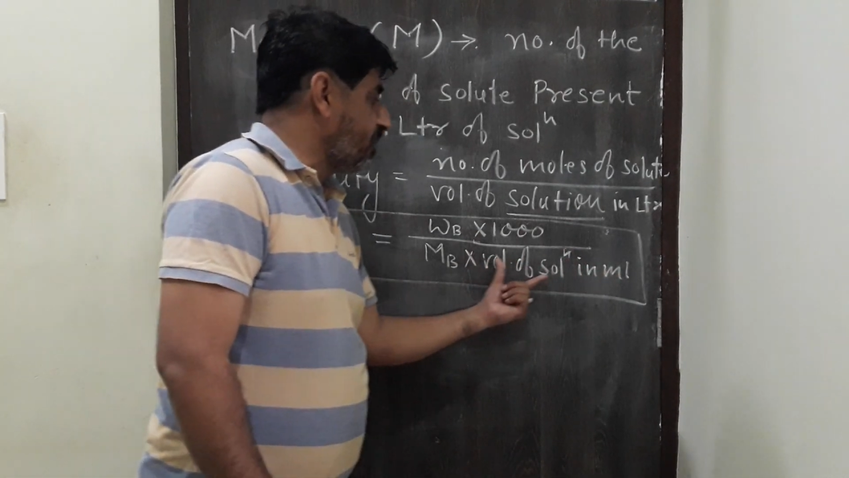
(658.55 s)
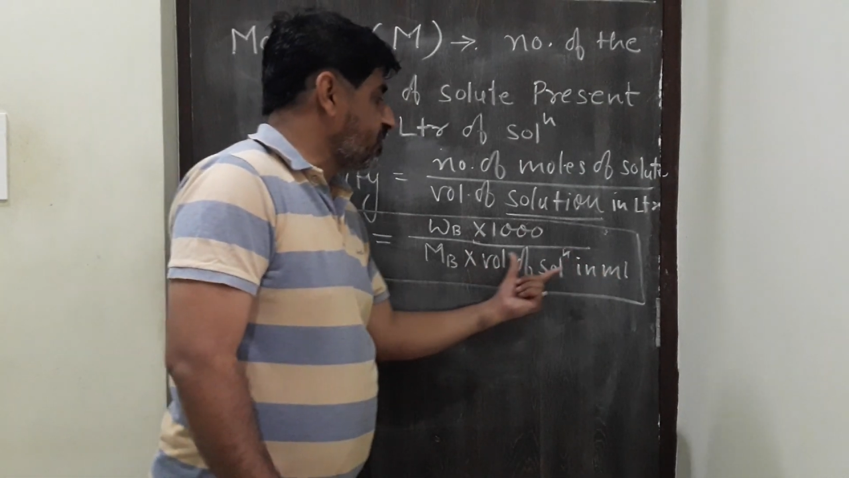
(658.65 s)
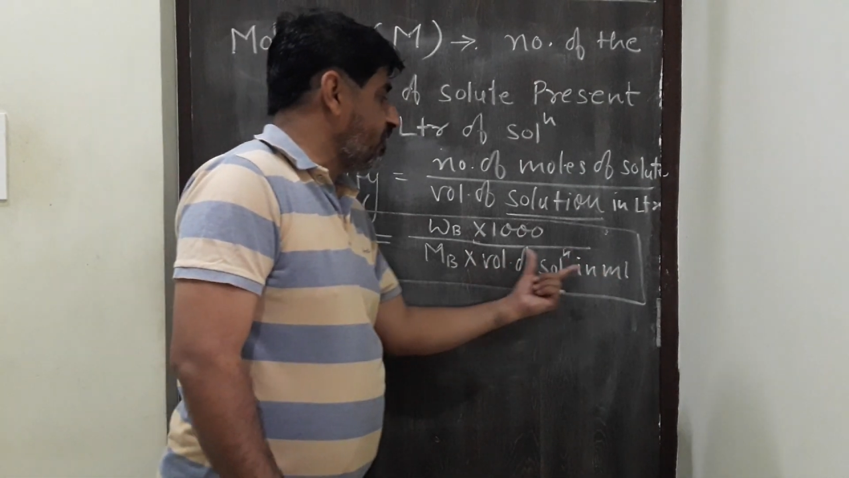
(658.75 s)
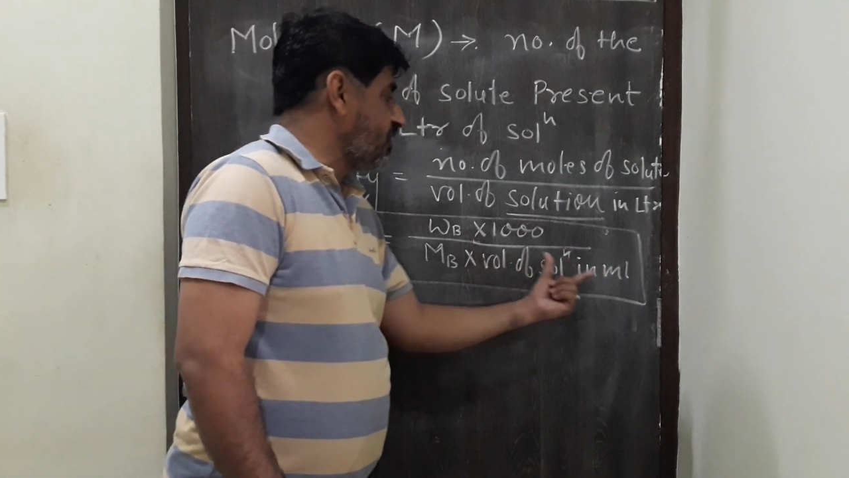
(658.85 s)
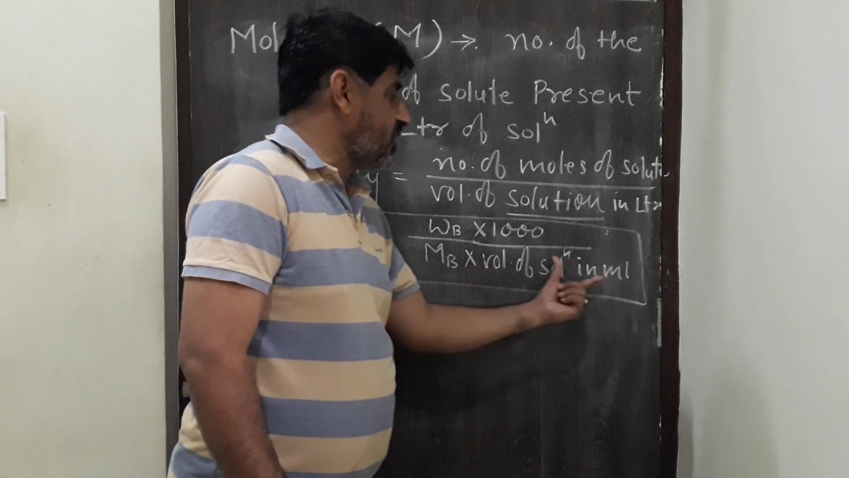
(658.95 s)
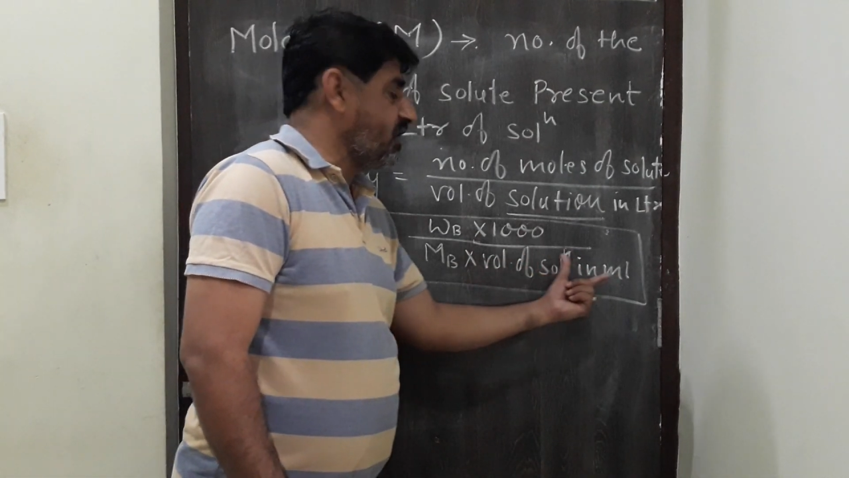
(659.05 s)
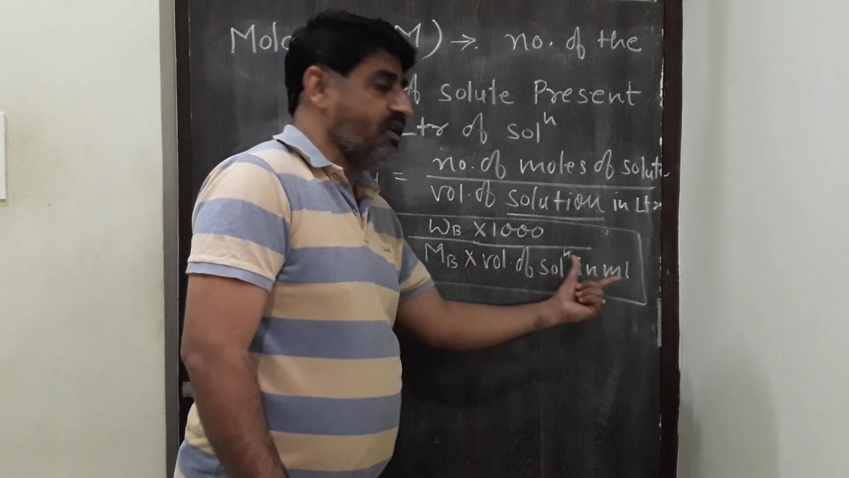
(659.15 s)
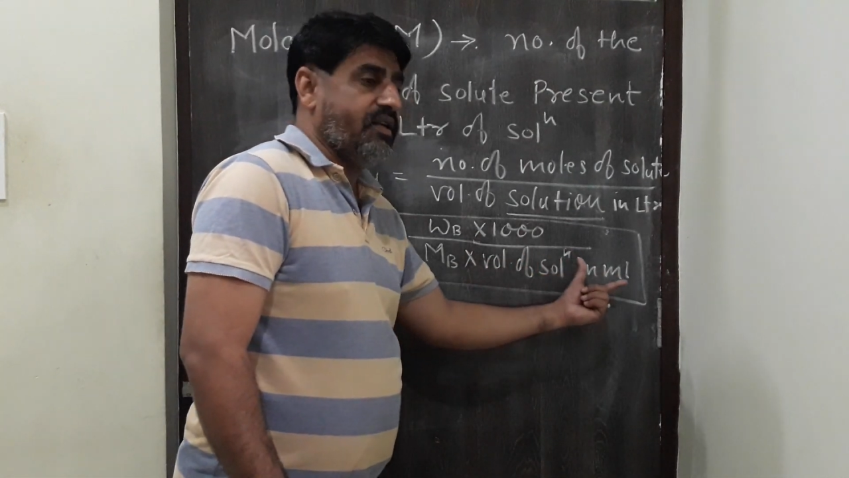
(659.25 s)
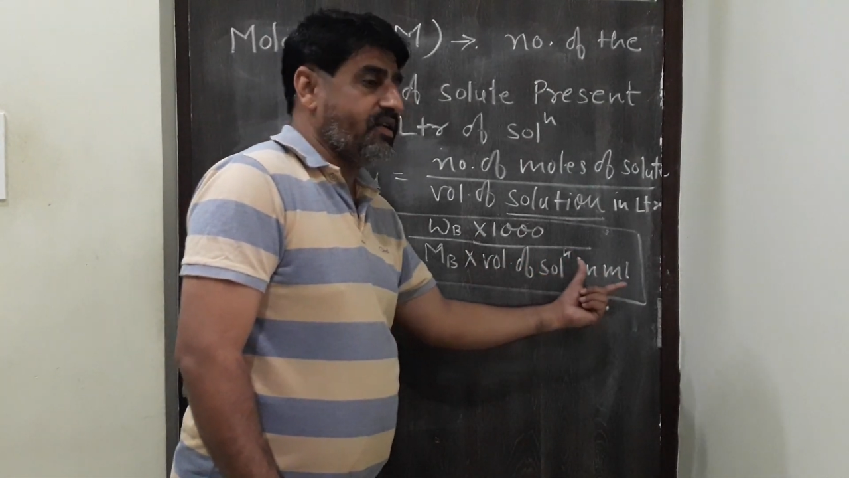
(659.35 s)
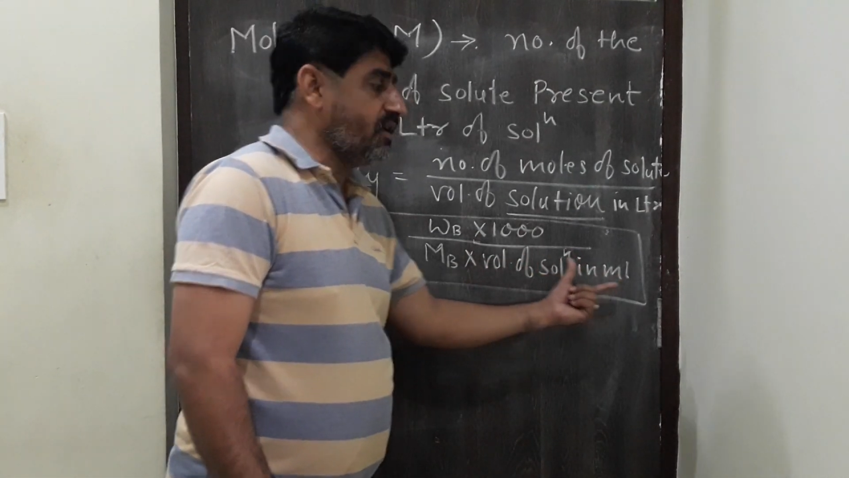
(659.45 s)
of solution
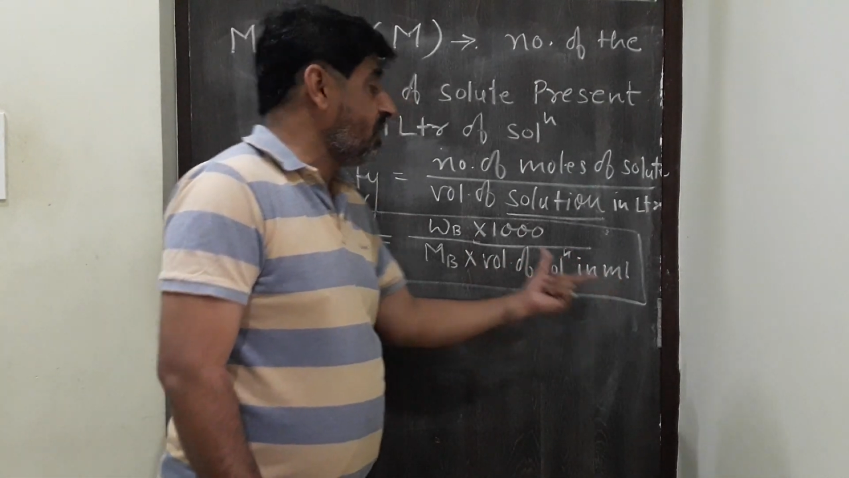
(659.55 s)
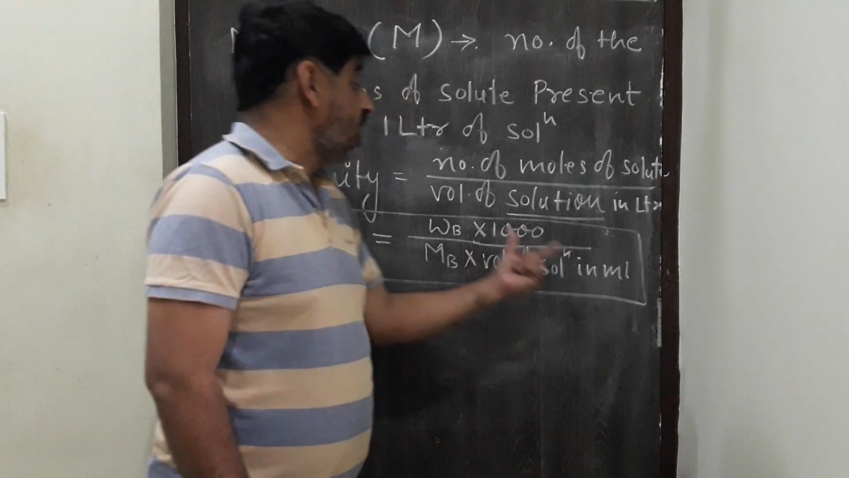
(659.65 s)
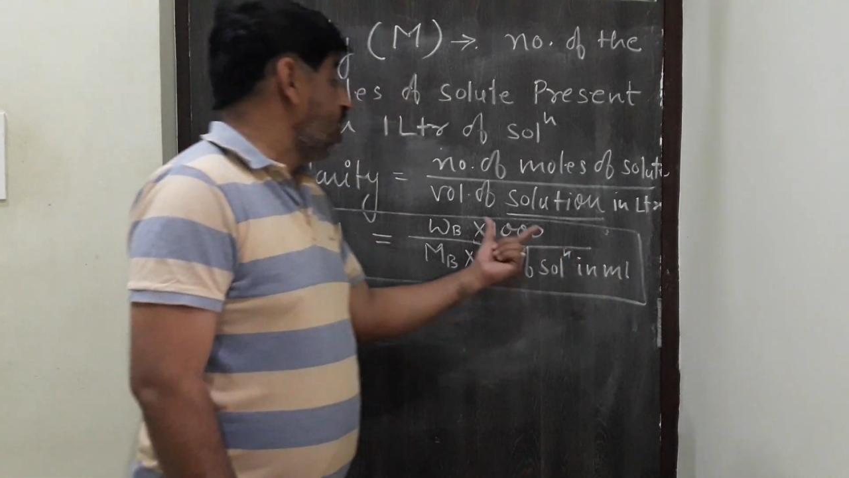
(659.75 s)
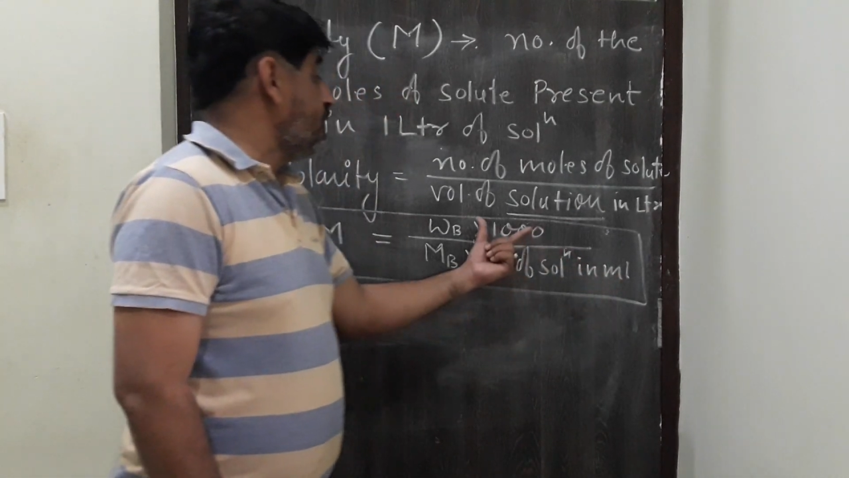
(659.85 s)
in liter,